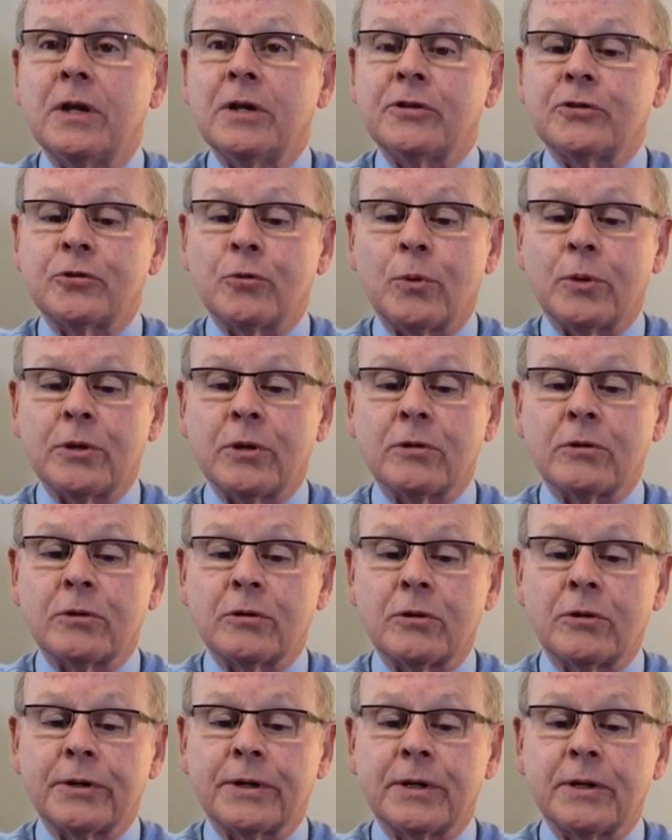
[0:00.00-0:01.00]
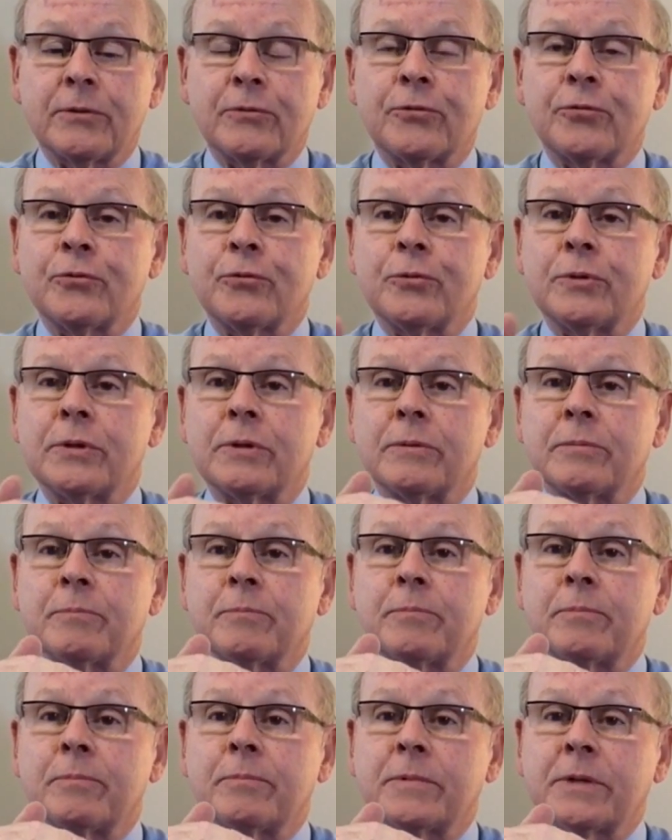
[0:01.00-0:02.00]
So whether they're looking through the
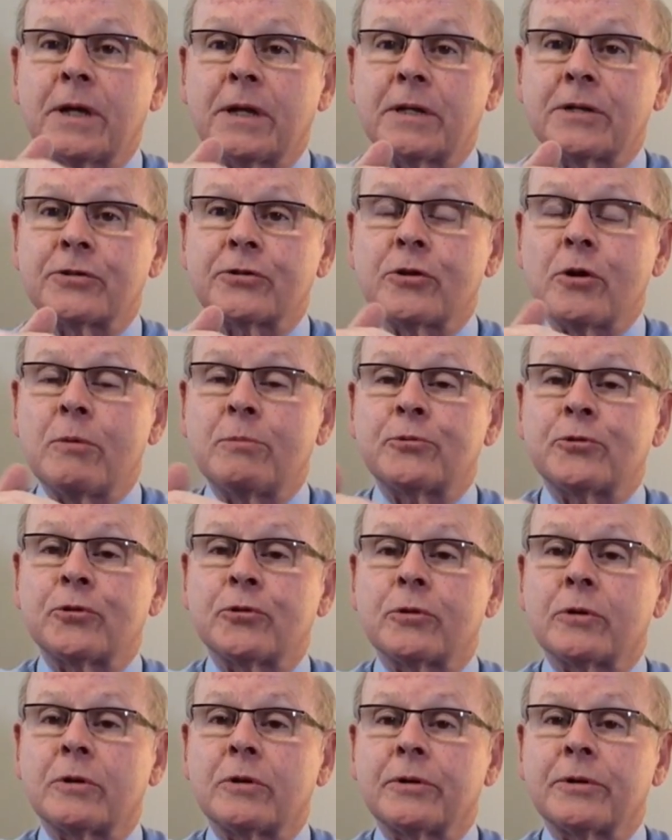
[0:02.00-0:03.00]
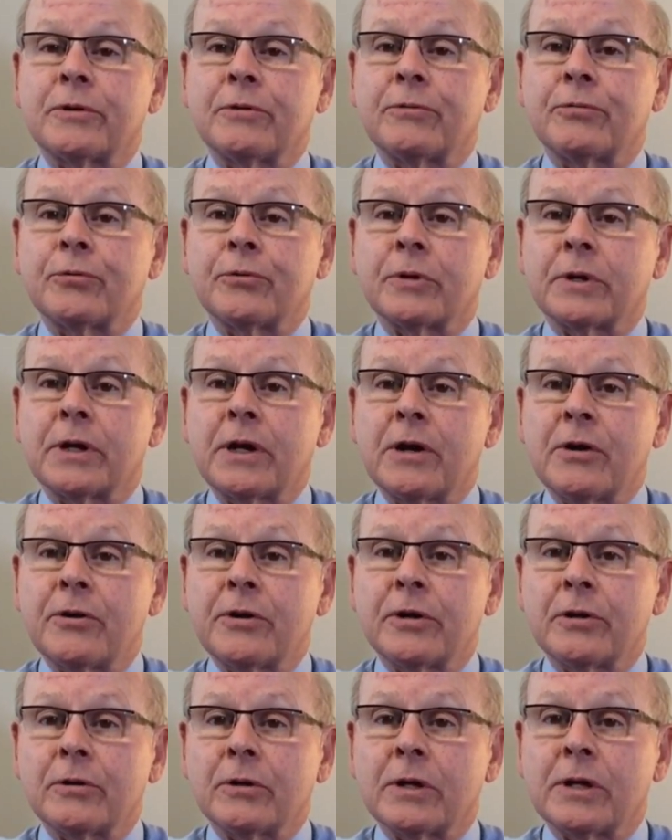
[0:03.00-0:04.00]
telescopes or they're looking through the
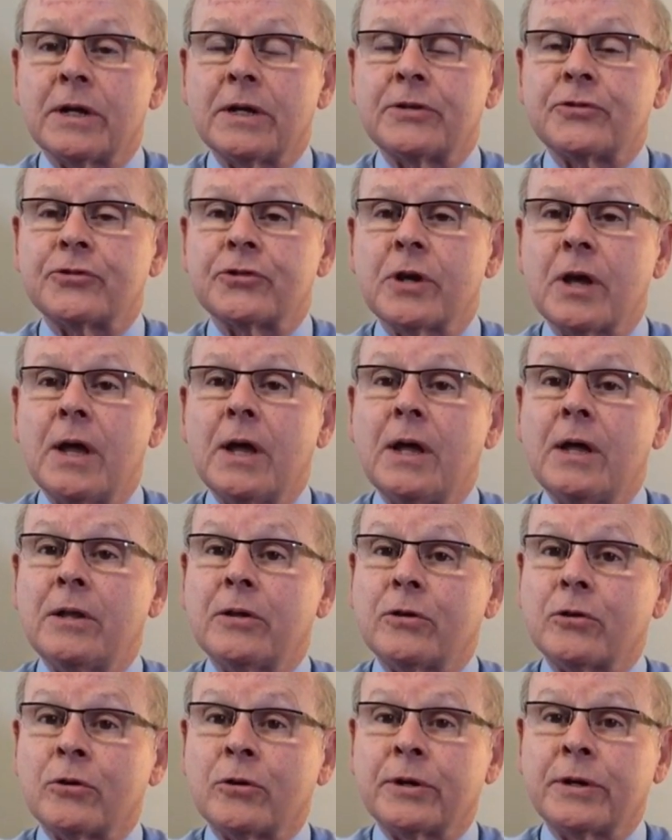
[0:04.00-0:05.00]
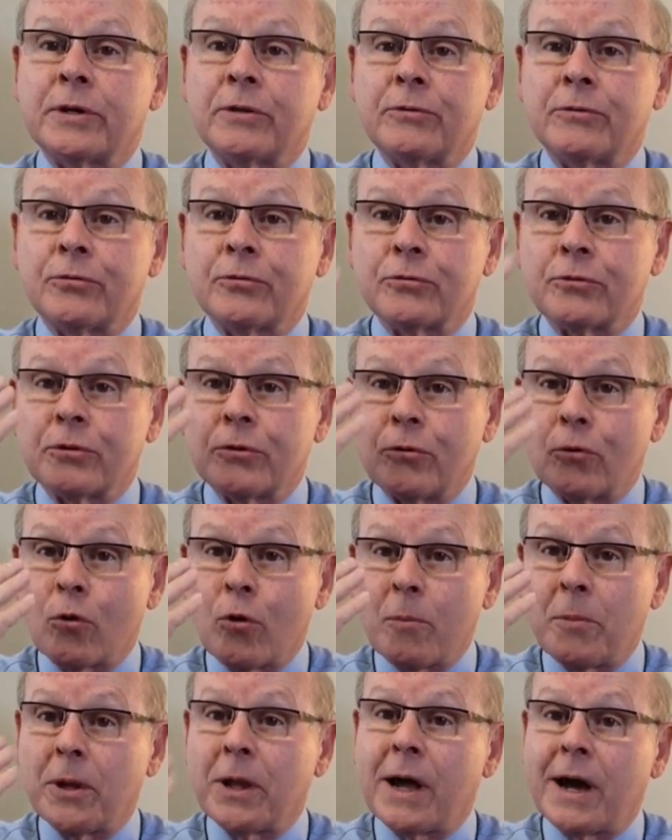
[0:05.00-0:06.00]
carrier lens, they're looking through their
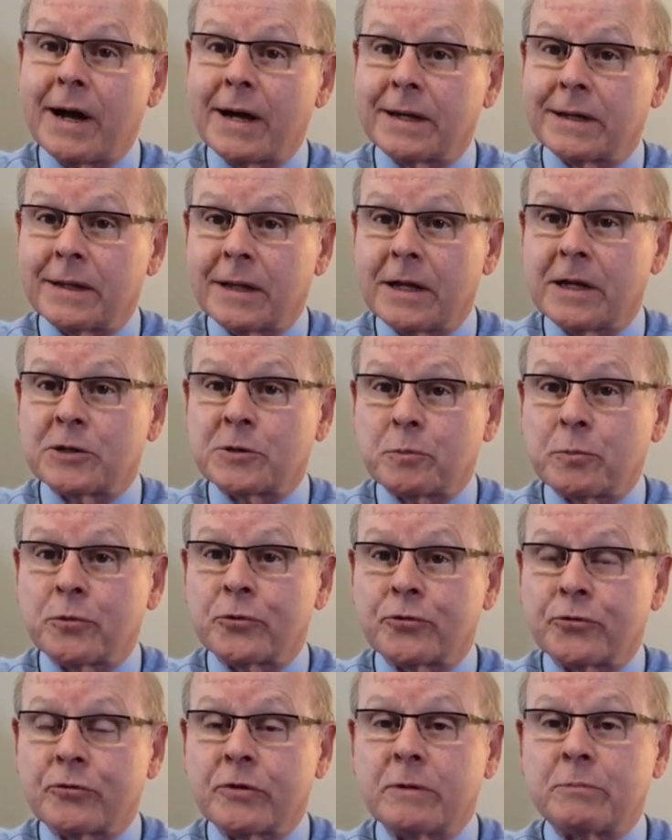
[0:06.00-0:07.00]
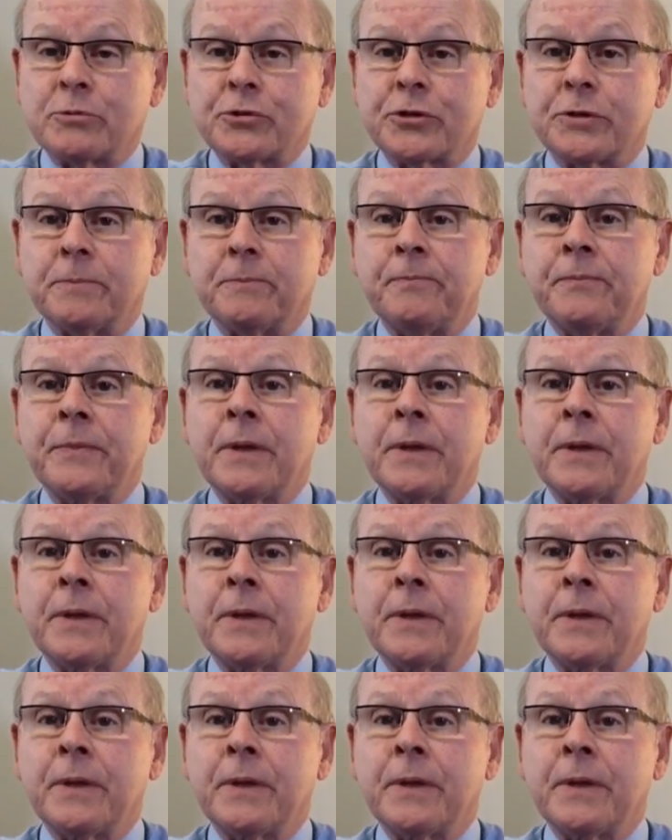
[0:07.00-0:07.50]
normal eyeglass prescription.